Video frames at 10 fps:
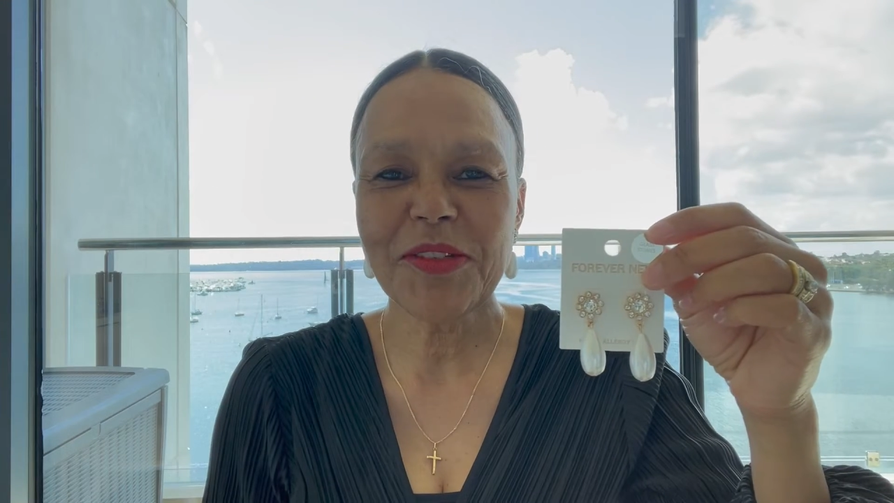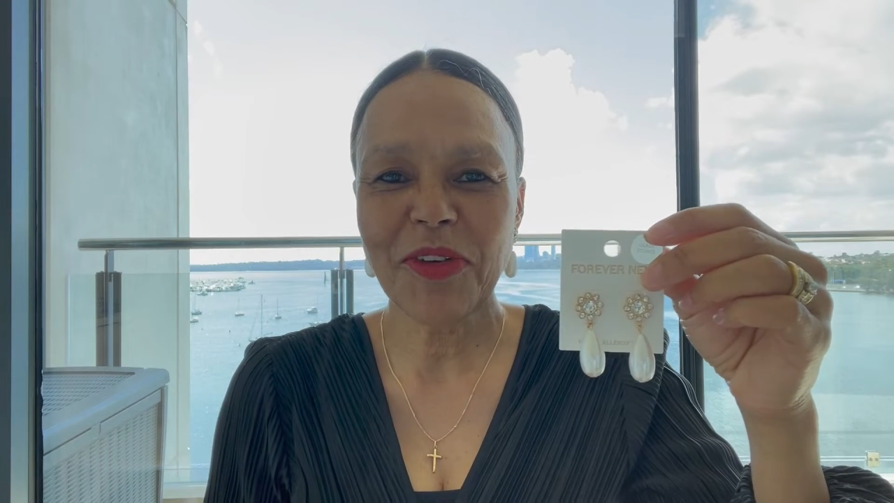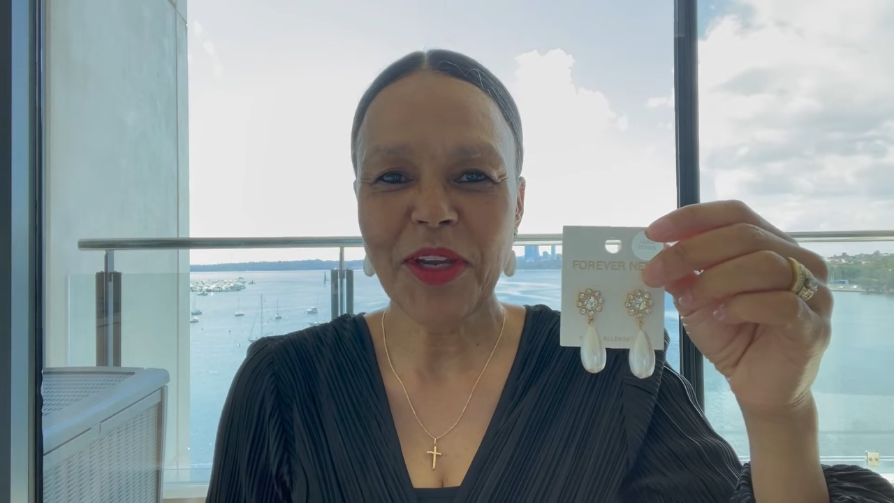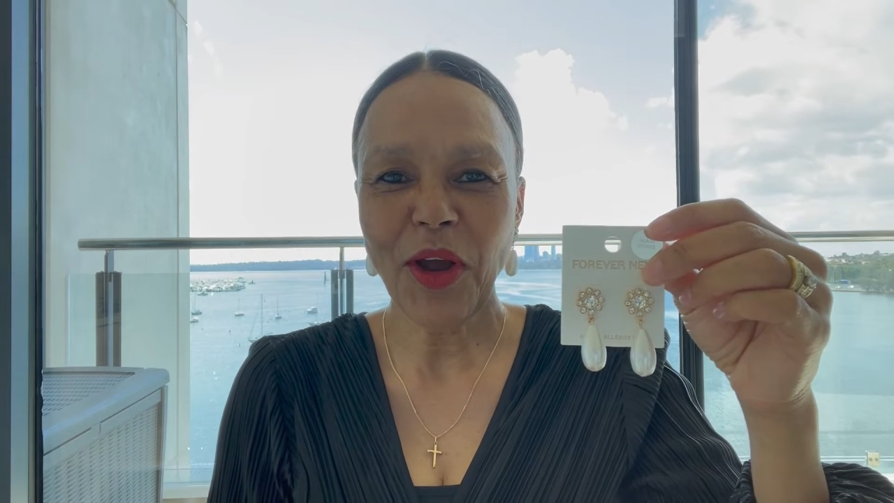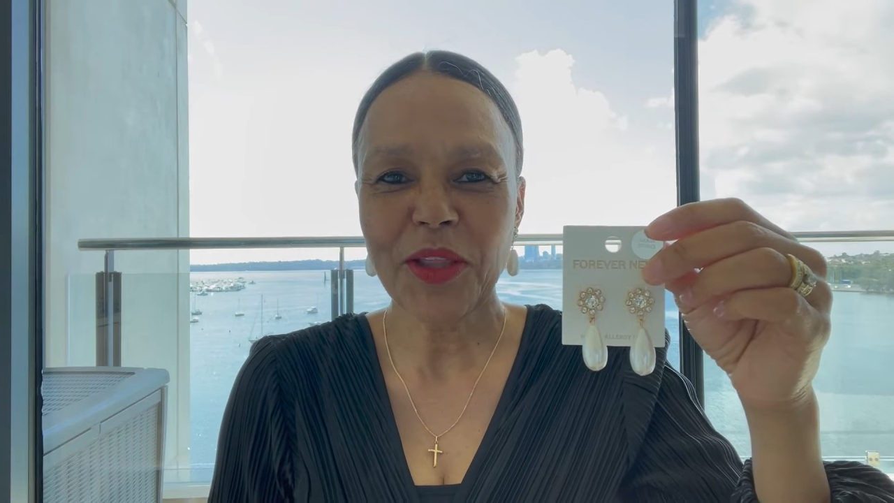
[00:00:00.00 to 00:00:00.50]

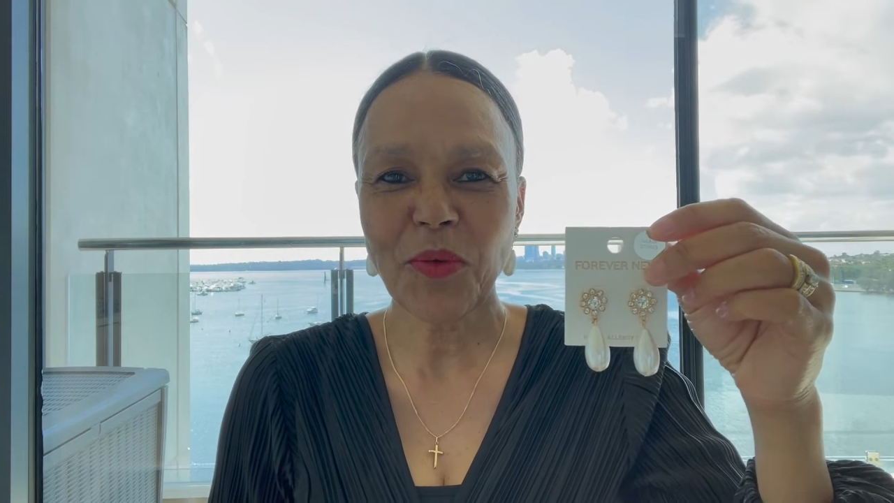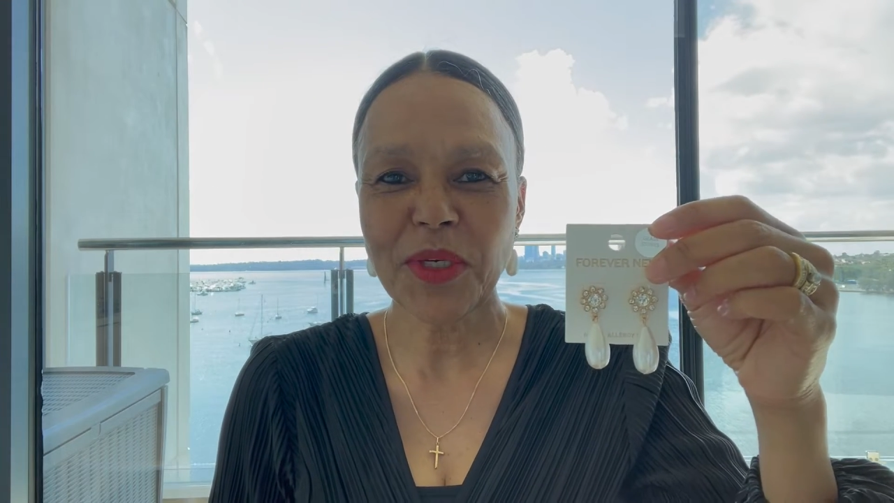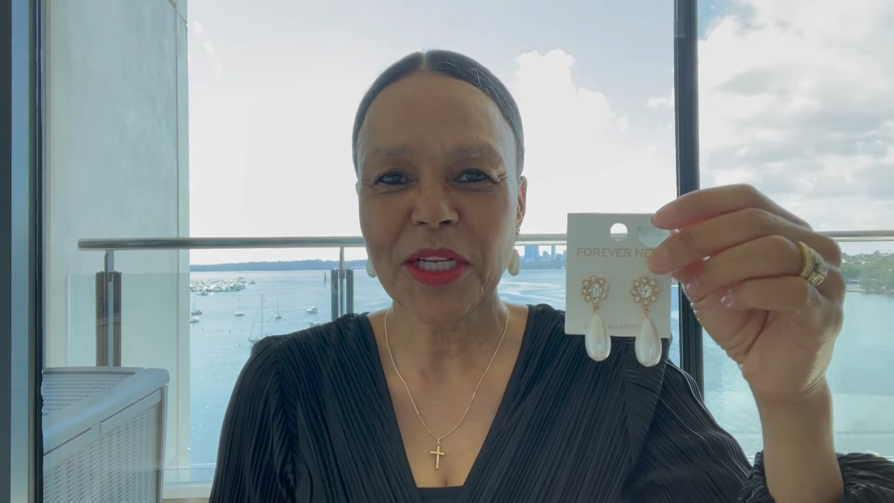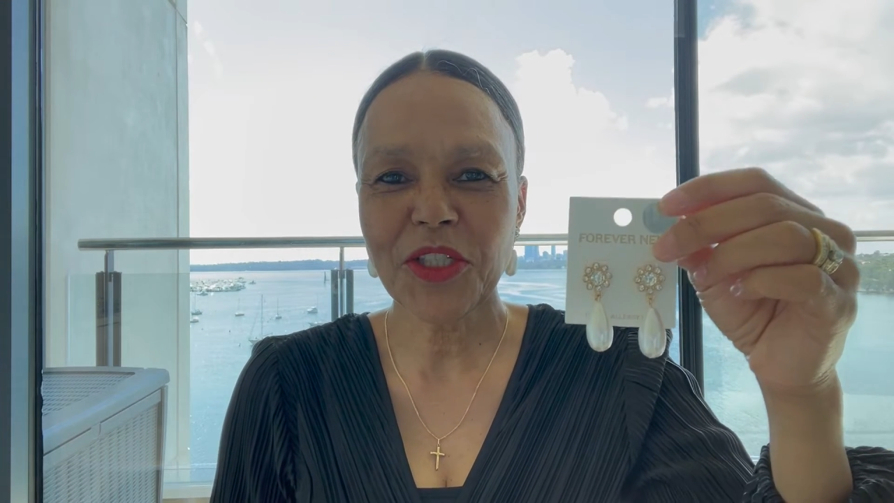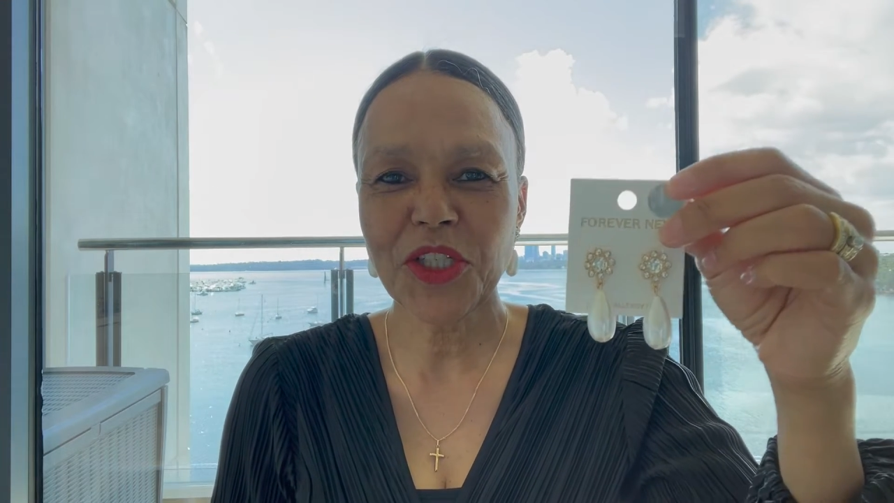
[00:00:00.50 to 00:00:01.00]
video, I thought
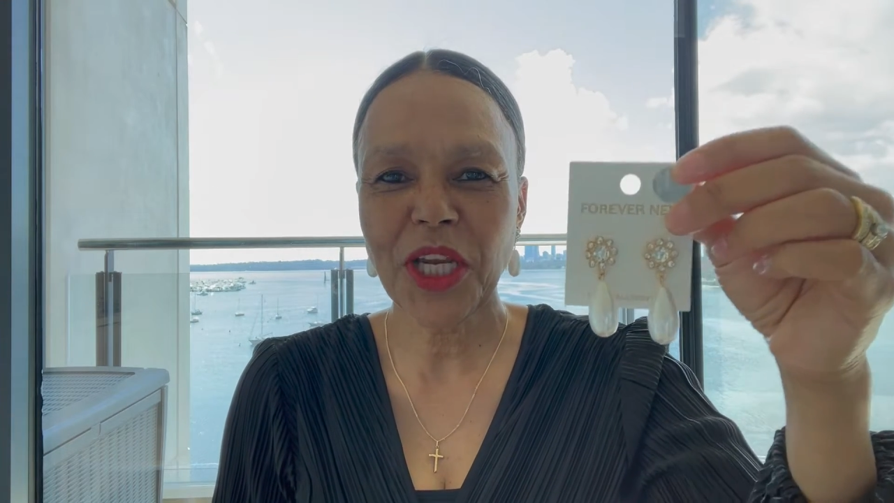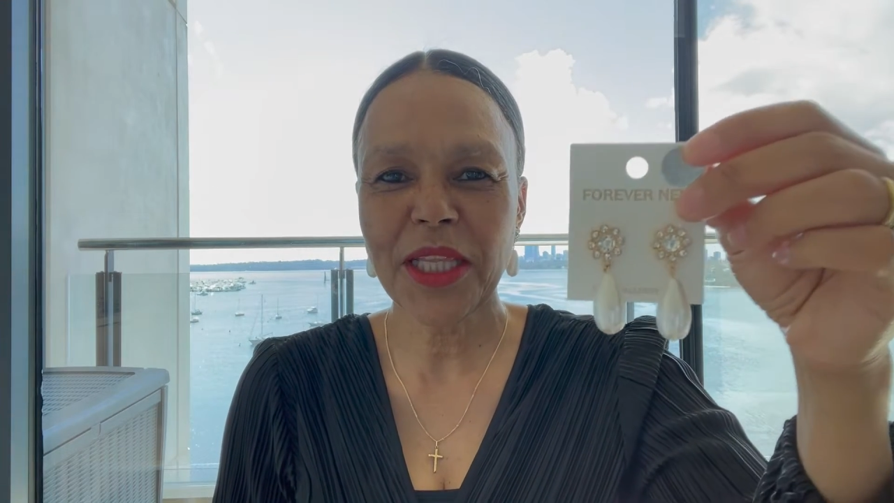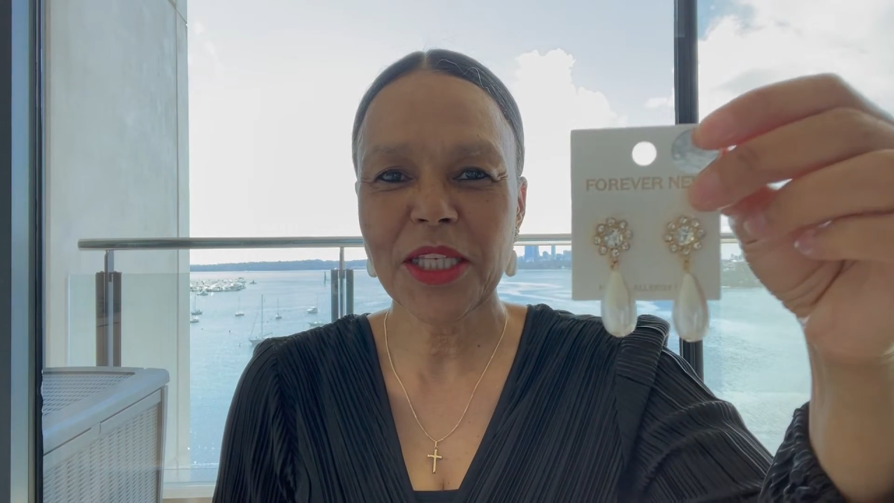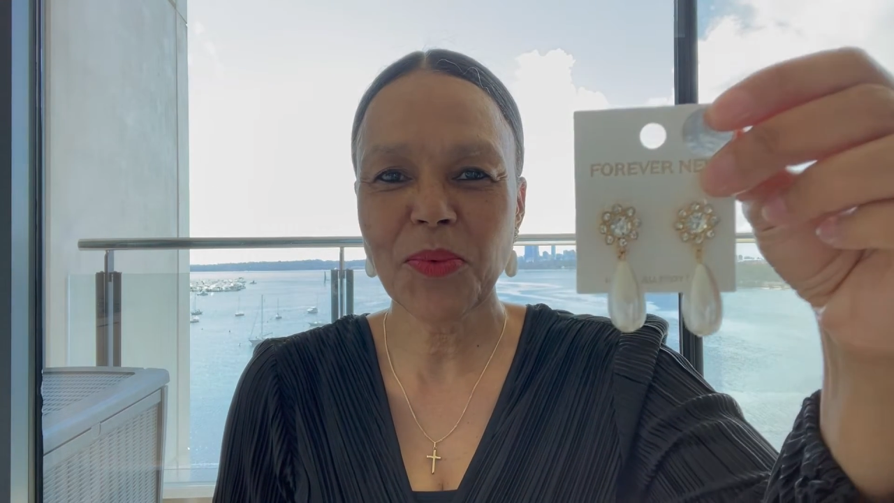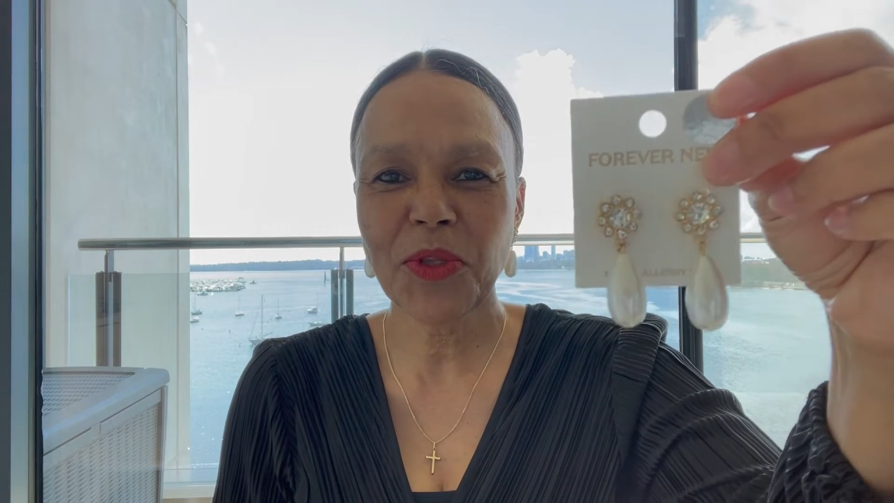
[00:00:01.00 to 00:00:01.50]
I'd just share
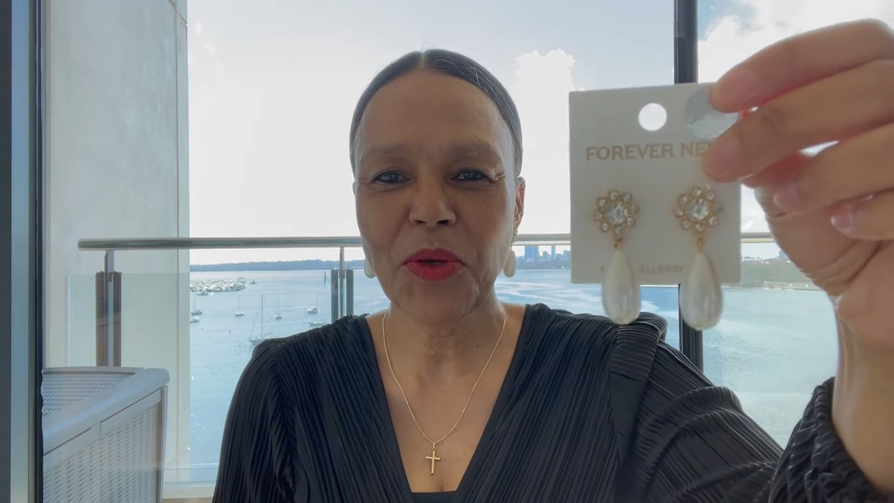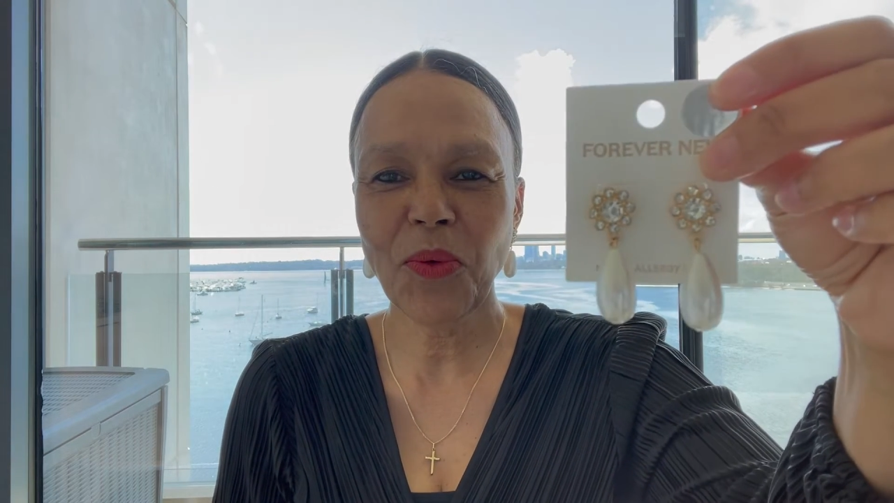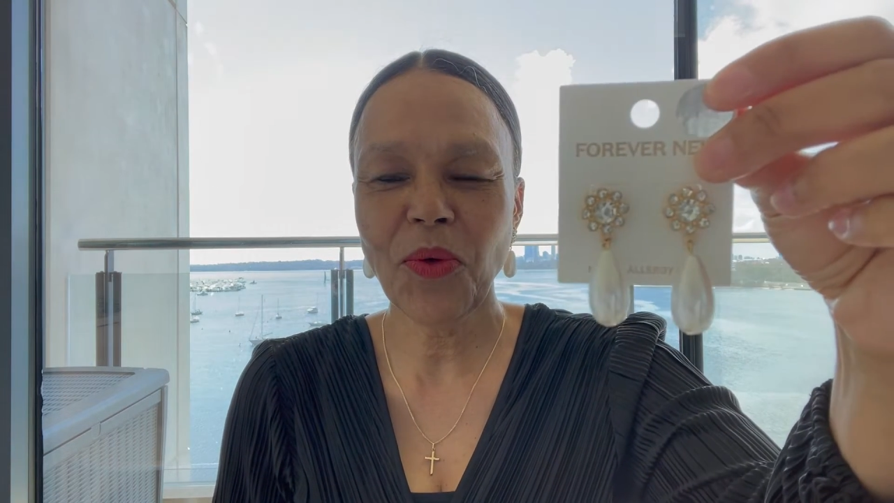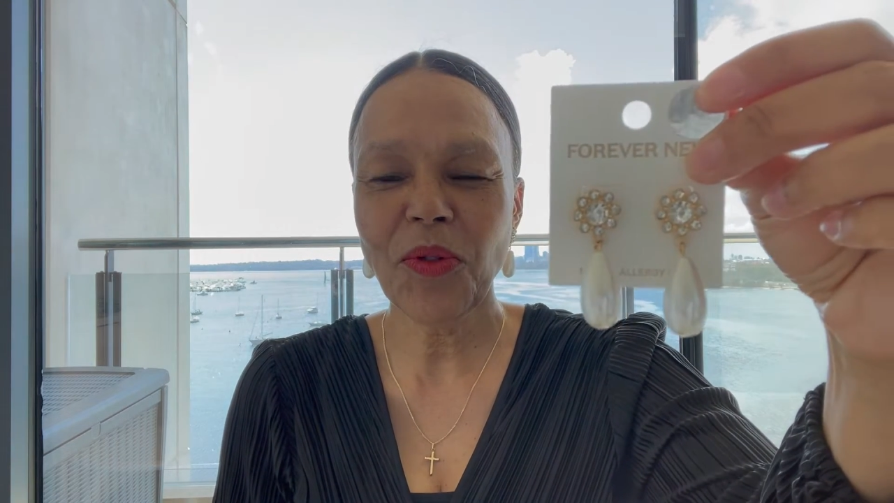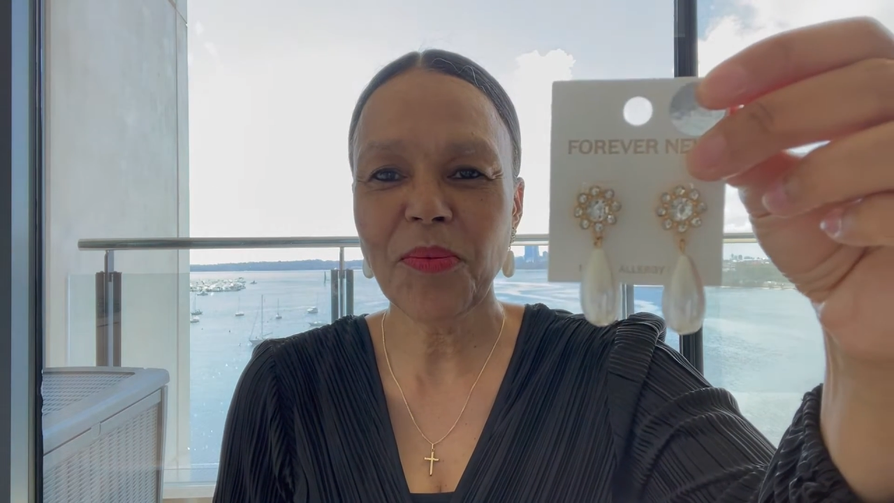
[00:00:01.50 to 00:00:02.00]
this with
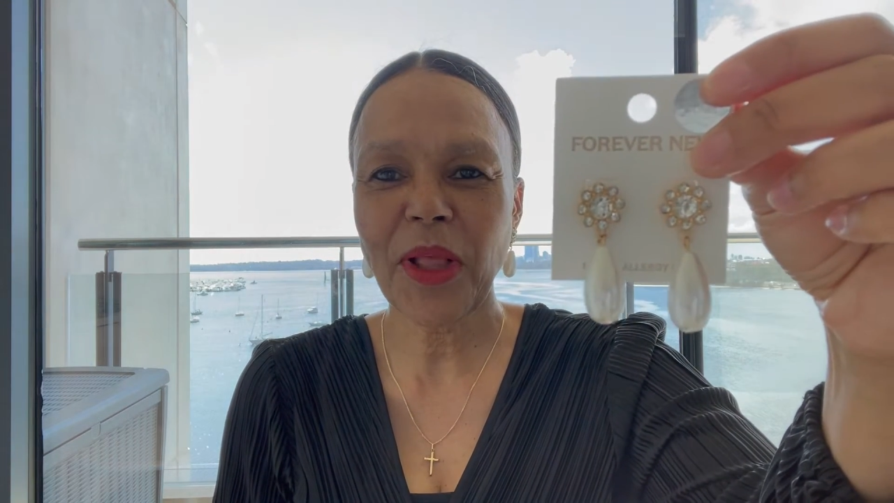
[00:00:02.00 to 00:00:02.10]
you all.